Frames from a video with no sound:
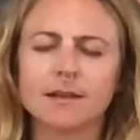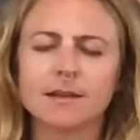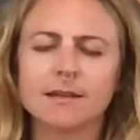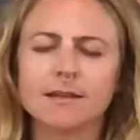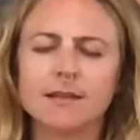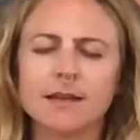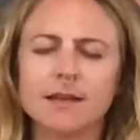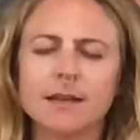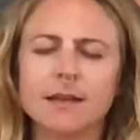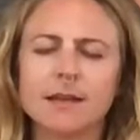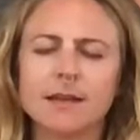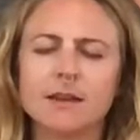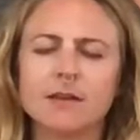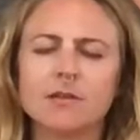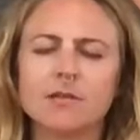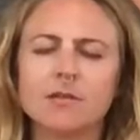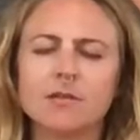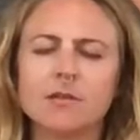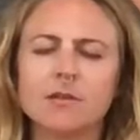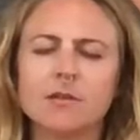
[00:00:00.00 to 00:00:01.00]
Taking
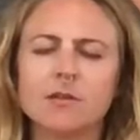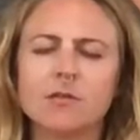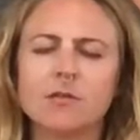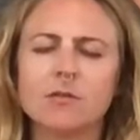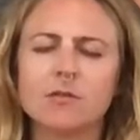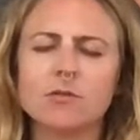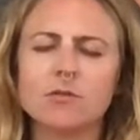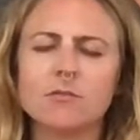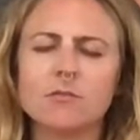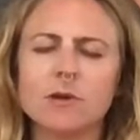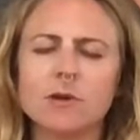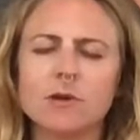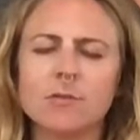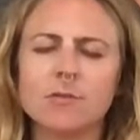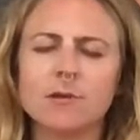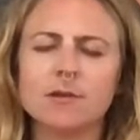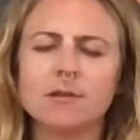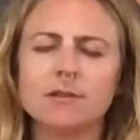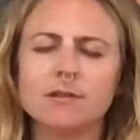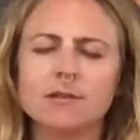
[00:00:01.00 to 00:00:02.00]
a few
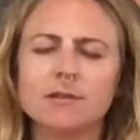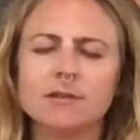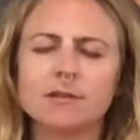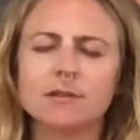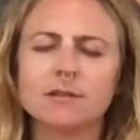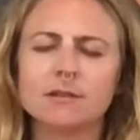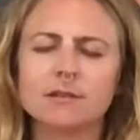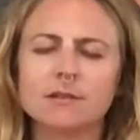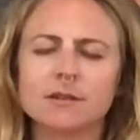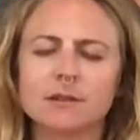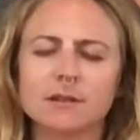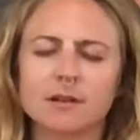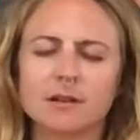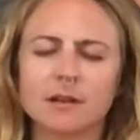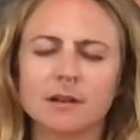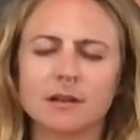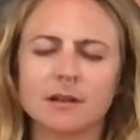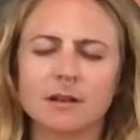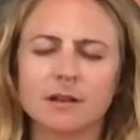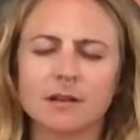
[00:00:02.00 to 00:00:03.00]
moments
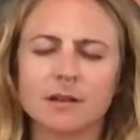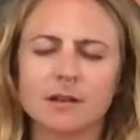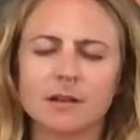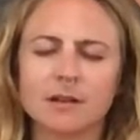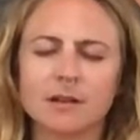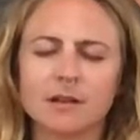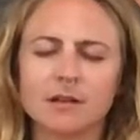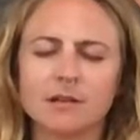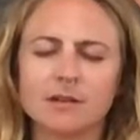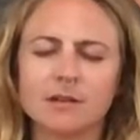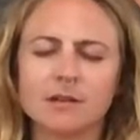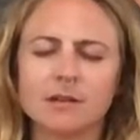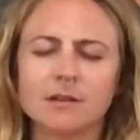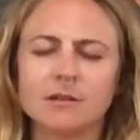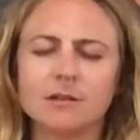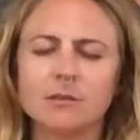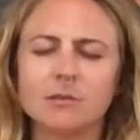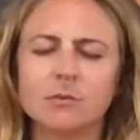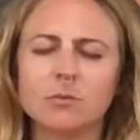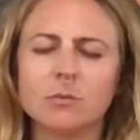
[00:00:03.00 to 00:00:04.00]

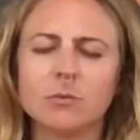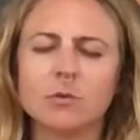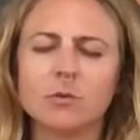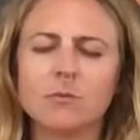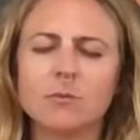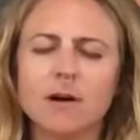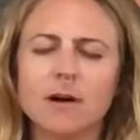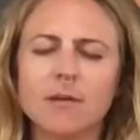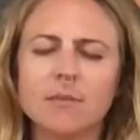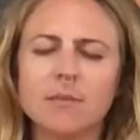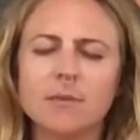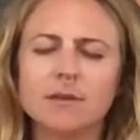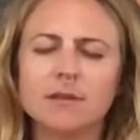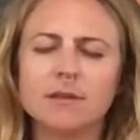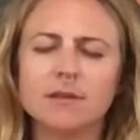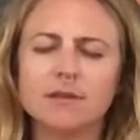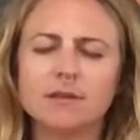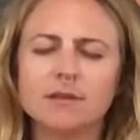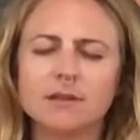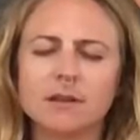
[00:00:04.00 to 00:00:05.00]
to warm up in
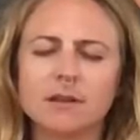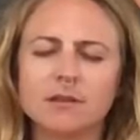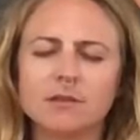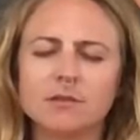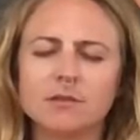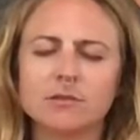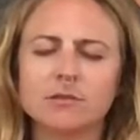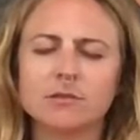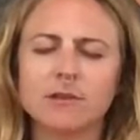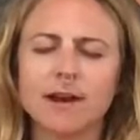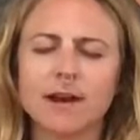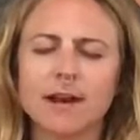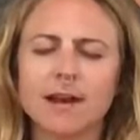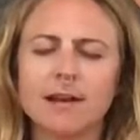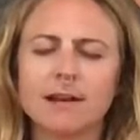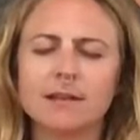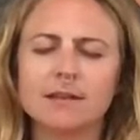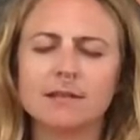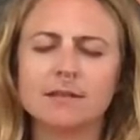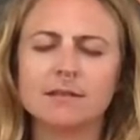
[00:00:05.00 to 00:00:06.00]
the sun's
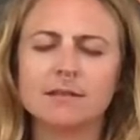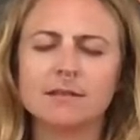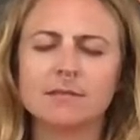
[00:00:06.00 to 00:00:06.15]
rays.